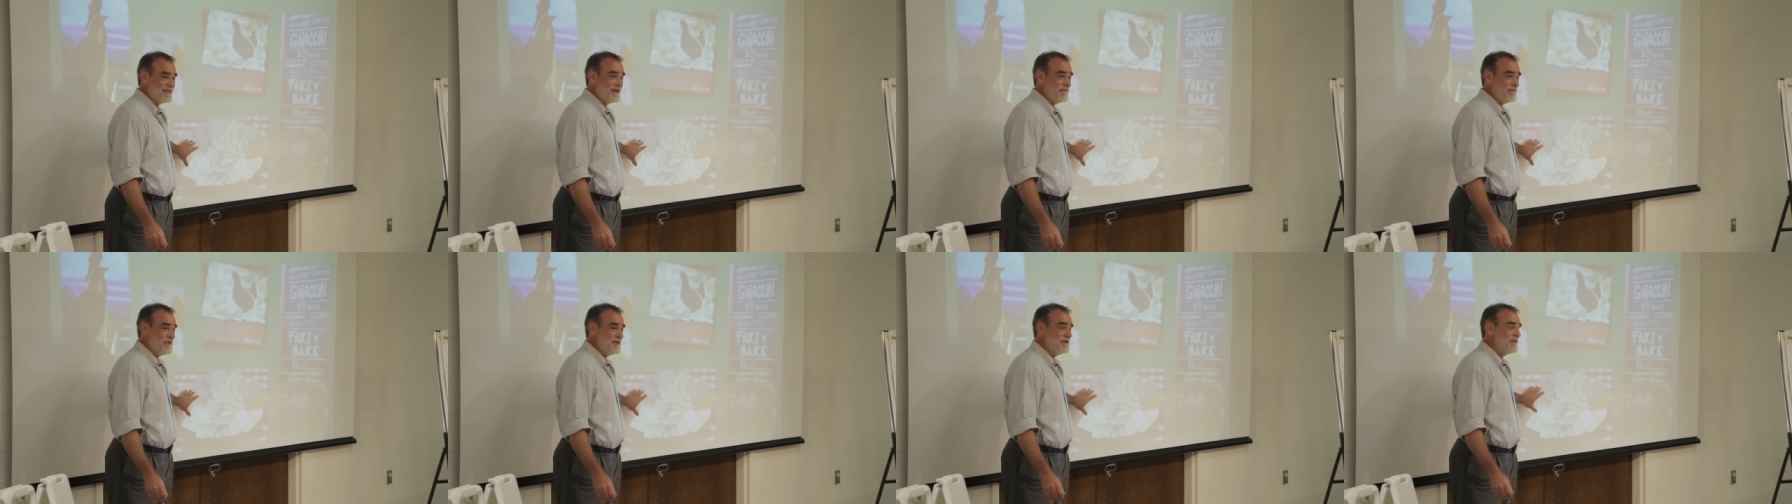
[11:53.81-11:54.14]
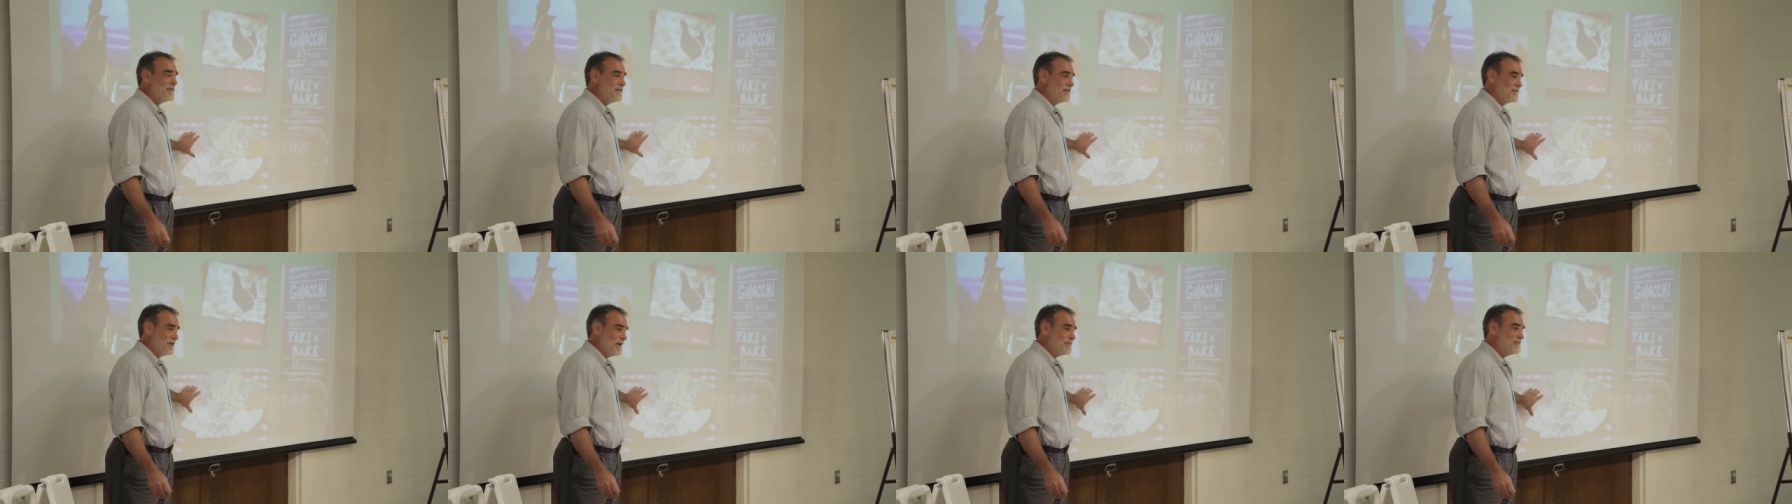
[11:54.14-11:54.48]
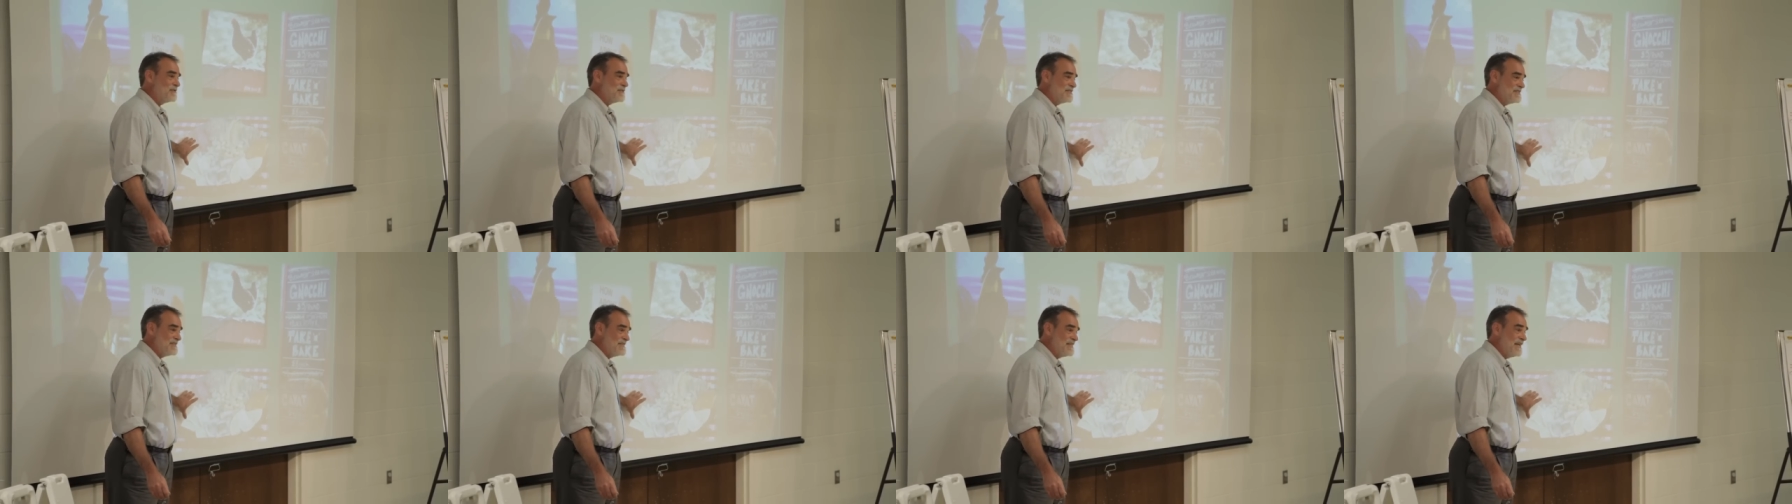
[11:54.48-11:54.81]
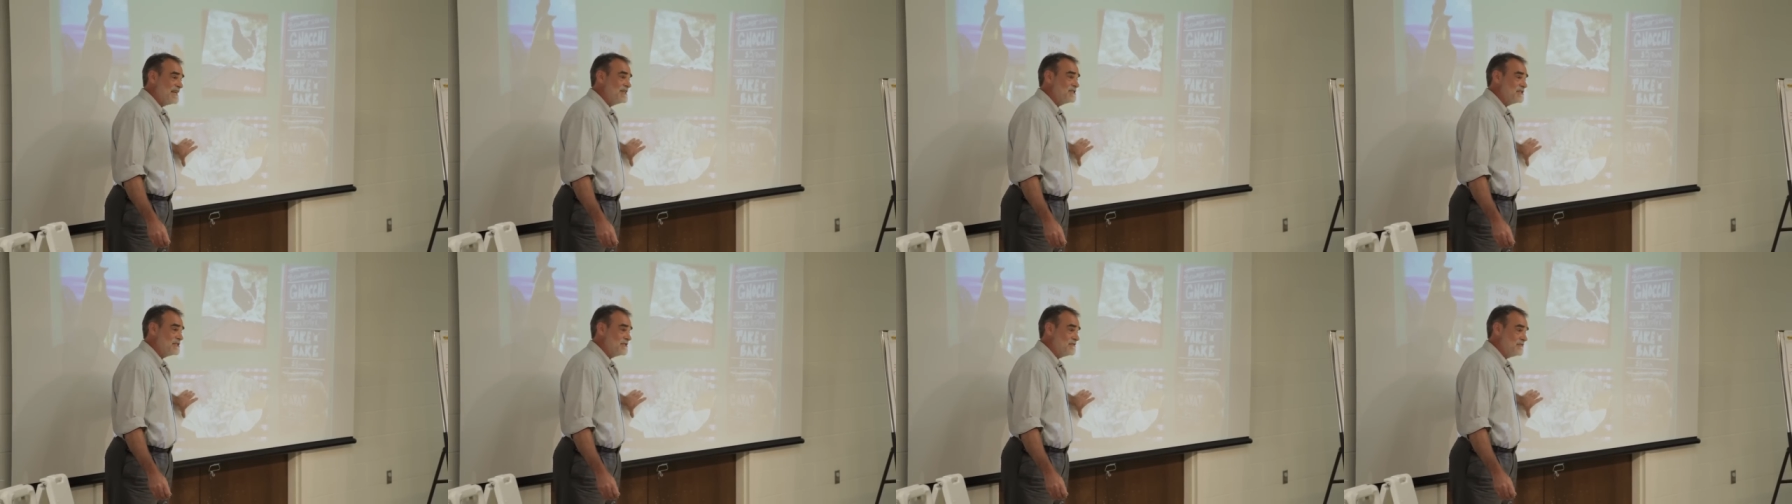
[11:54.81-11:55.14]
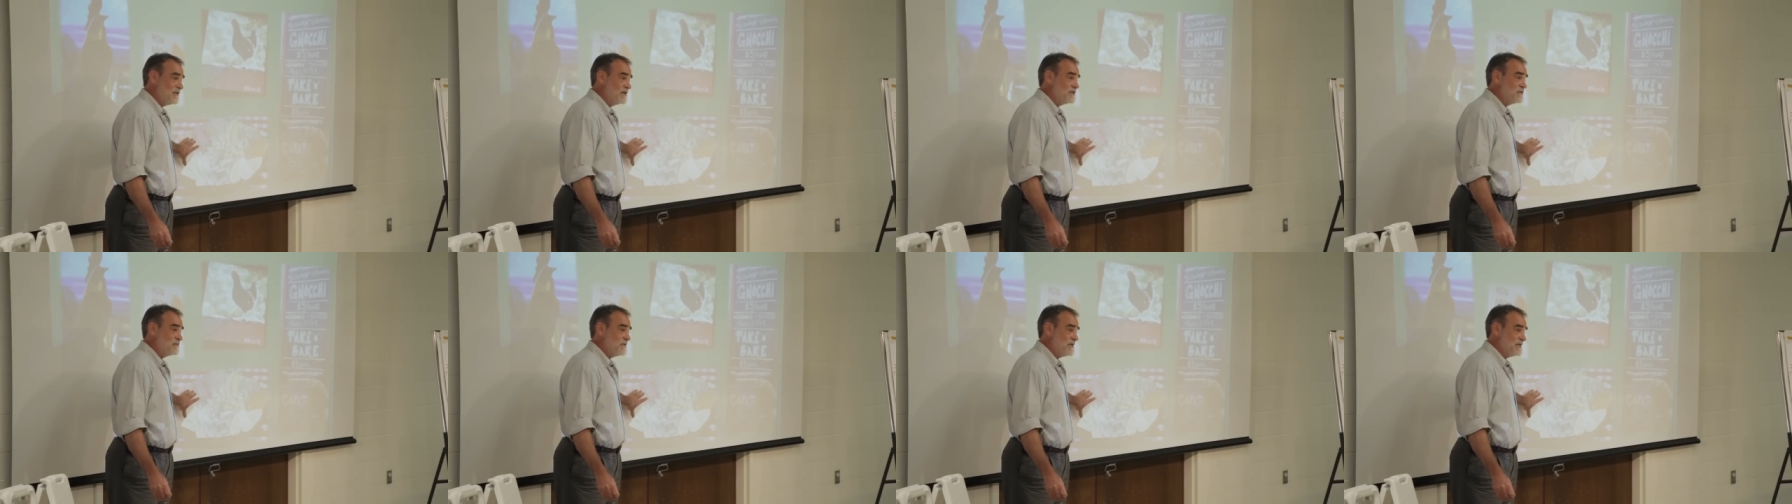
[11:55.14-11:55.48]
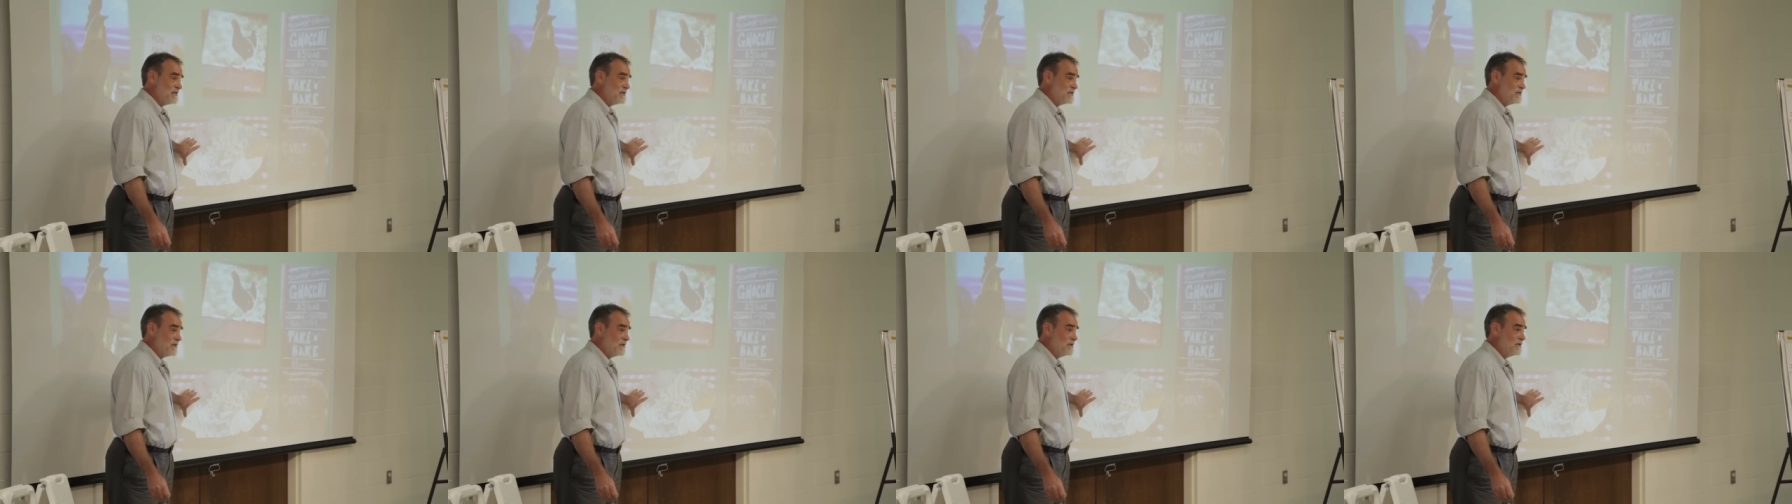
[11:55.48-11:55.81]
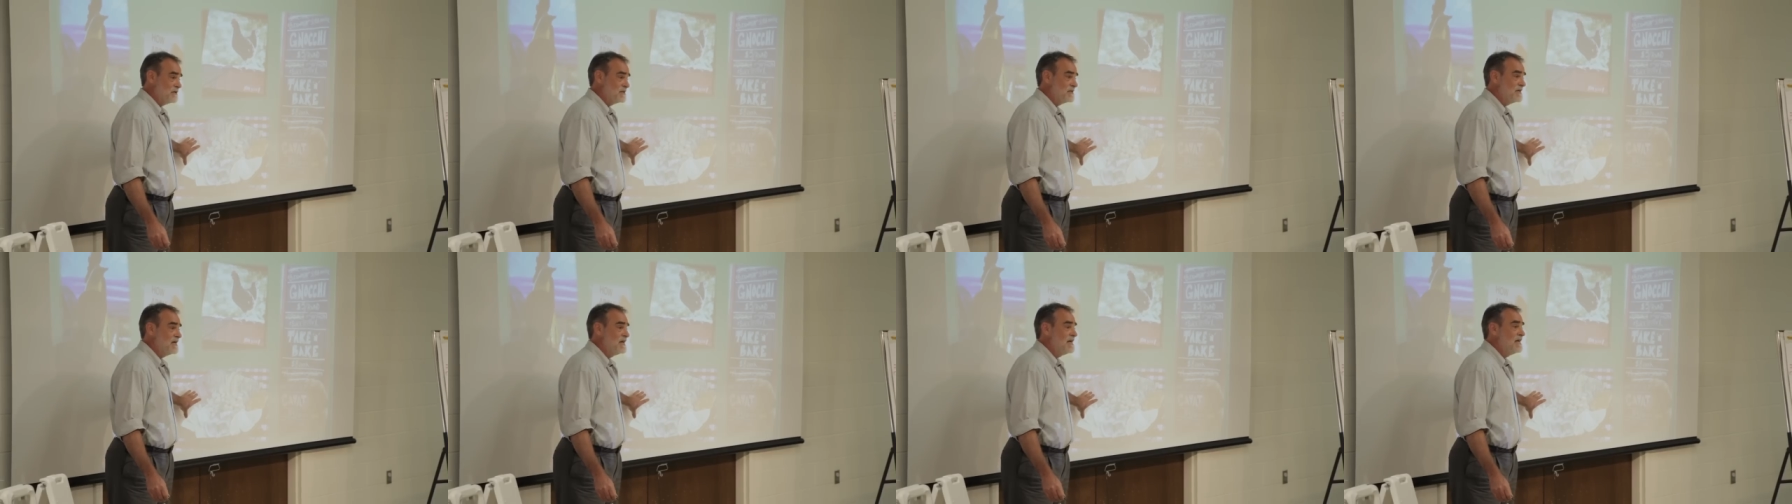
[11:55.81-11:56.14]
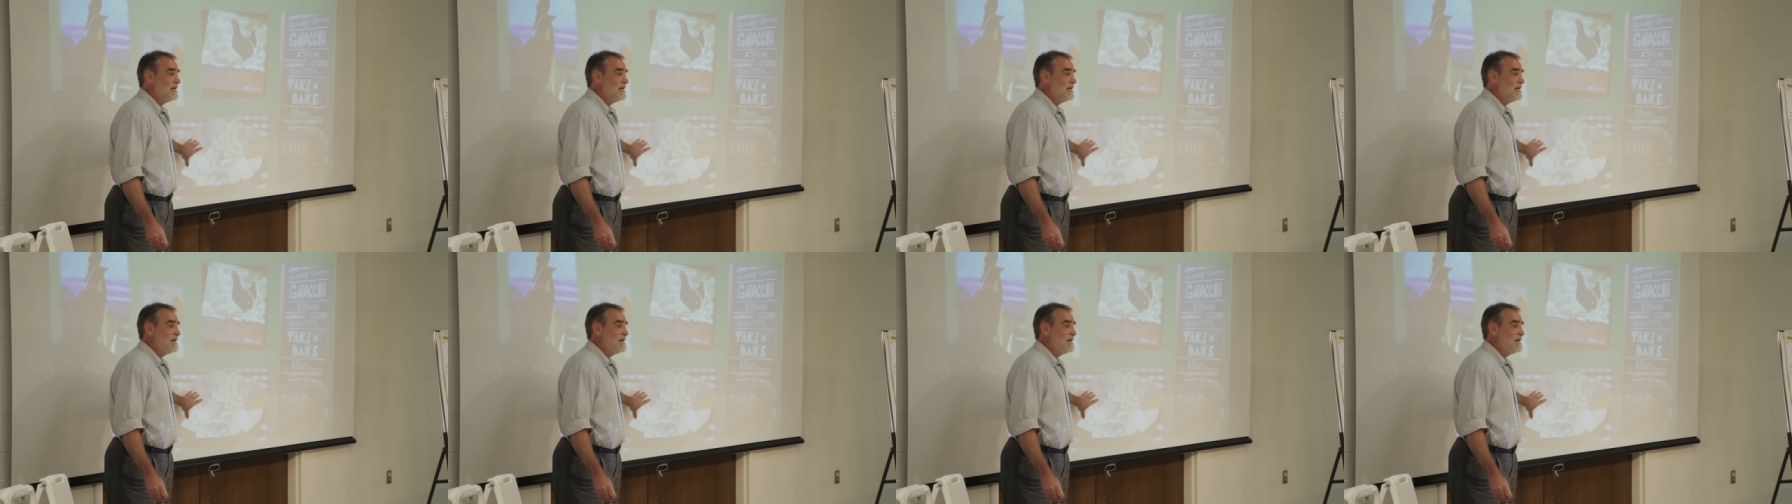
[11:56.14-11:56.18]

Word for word: I mean, or representation of what's being sold.